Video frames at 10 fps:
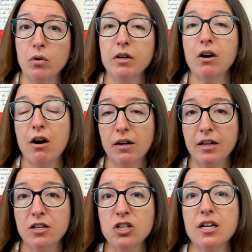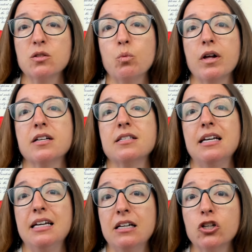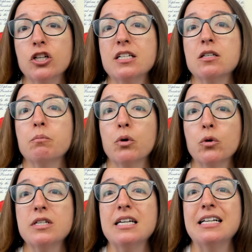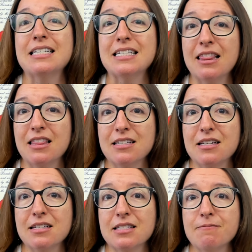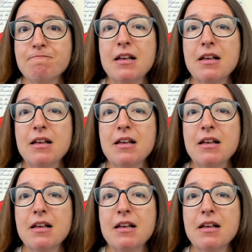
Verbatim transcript: and cartilage as well as increased protein synthesis.